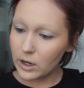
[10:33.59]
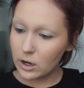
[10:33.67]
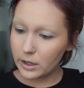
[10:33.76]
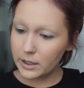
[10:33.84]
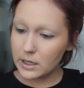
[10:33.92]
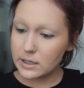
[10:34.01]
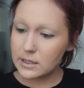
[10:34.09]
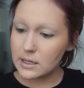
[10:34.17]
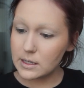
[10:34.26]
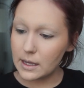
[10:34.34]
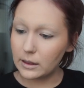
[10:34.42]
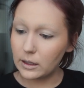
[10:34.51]
on, he
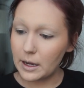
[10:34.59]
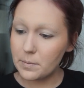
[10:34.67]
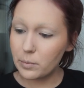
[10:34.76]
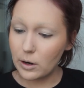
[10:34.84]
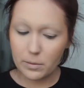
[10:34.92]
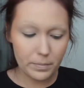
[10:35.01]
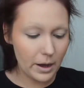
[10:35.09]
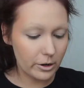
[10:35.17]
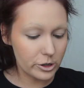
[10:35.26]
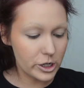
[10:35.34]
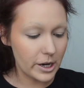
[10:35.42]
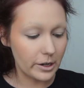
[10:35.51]
says a light brown
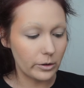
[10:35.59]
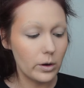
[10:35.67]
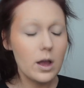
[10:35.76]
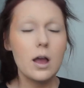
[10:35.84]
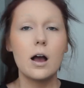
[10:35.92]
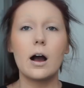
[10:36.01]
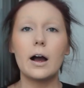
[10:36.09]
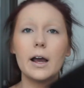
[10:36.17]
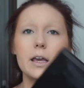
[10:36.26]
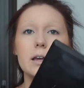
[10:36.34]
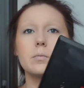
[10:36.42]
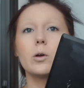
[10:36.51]
powder shadow.
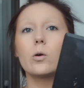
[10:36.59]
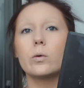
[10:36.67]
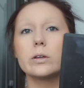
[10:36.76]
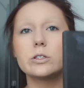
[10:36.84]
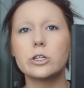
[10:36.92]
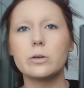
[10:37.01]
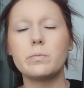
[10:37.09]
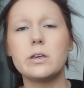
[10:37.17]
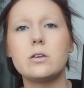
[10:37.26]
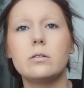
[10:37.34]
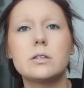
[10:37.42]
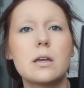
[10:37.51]
I am going to be
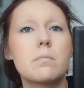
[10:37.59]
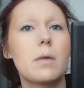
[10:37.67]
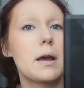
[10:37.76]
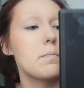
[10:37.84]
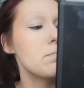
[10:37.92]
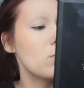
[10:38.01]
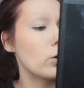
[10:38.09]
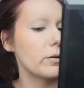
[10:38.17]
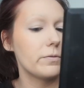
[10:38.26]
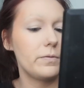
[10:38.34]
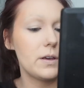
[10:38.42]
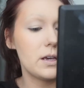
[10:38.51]
using my
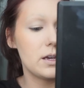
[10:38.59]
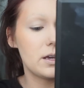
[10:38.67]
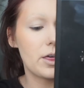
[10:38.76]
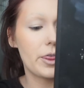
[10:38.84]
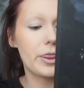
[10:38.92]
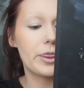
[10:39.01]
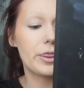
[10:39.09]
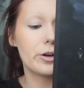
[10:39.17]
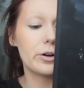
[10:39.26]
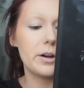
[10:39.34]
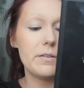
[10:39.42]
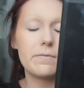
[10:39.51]
Morphe
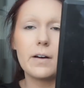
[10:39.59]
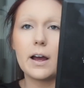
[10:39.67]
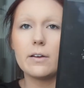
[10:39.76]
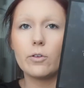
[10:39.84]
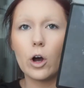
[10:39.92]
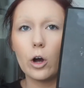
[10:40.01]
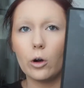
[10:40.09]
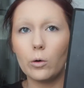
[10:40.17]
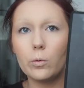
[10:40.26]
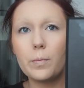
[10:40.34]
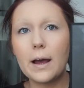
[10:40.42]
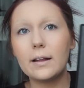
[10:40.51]

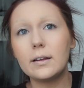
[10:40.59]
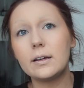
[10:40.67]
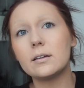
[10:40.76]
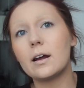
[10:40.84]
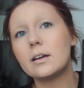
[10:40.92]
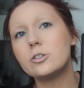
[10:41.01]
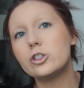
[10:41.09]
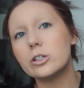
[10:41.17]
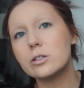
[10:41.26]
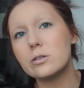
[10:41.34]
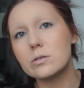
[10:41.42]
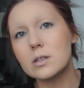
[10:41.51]
350 palette. I
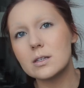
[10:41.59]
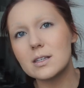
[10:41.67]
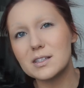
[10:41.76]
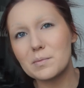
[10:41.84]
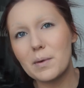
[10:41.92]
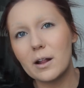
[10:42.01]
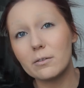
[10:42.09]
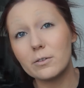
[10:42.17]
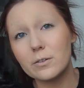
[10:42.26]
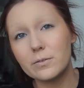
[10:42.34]
just used this as a palette for